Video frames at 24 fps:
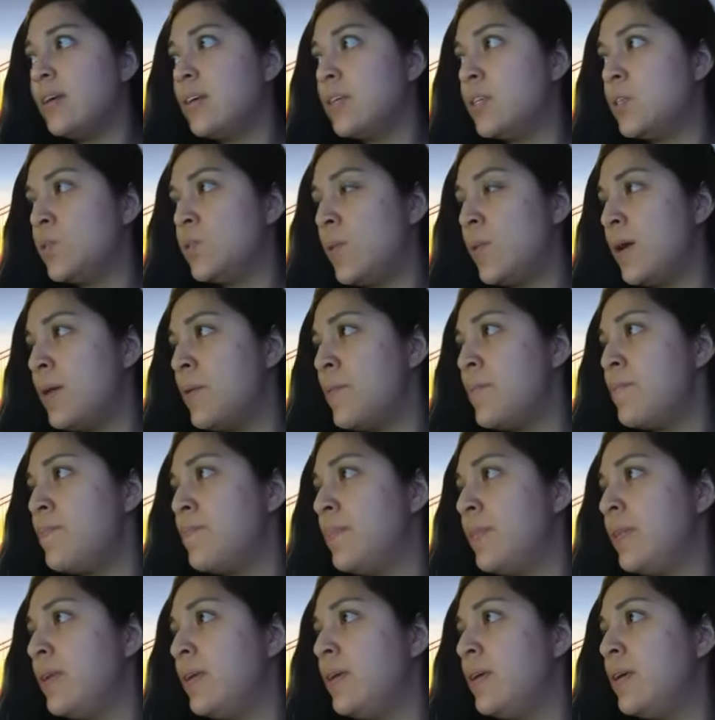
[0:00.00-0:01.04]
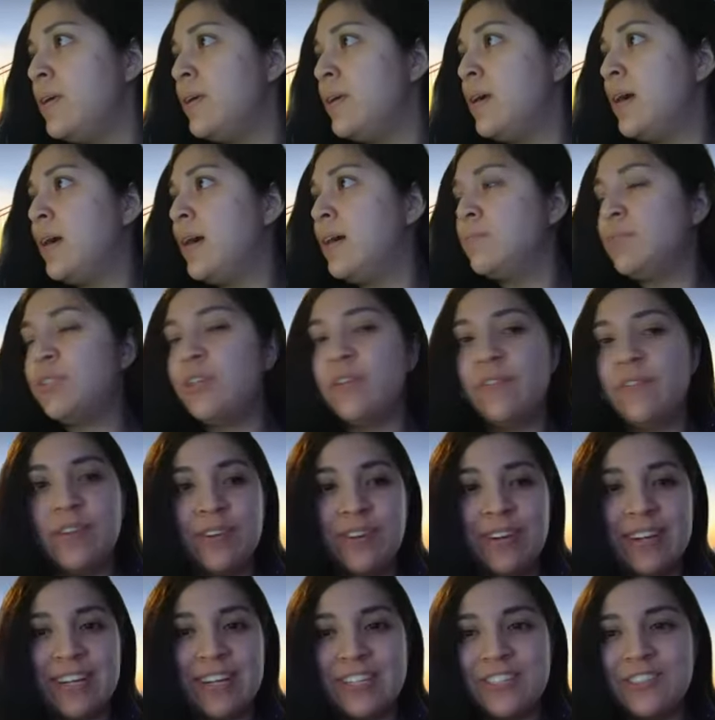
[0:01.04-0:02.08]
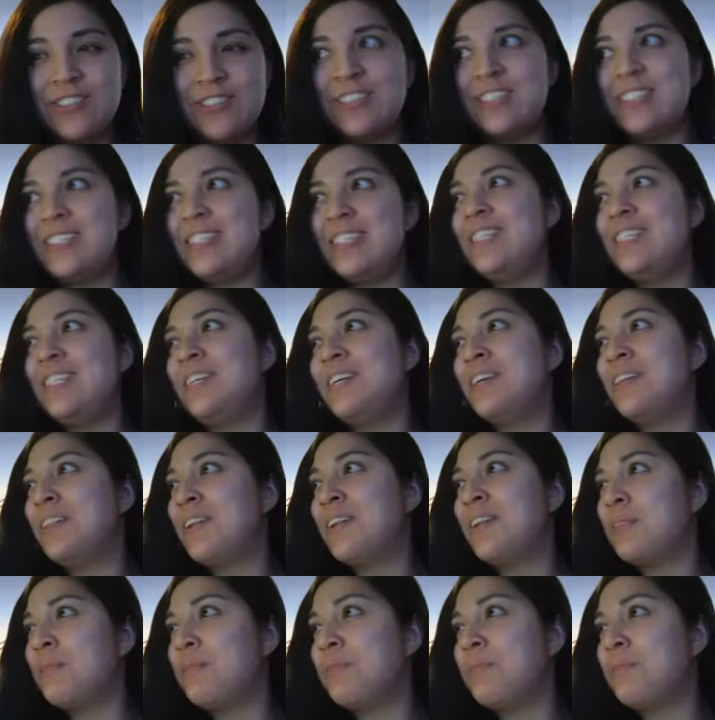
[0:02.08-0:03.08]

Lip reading: as well. So if you're interested, you can look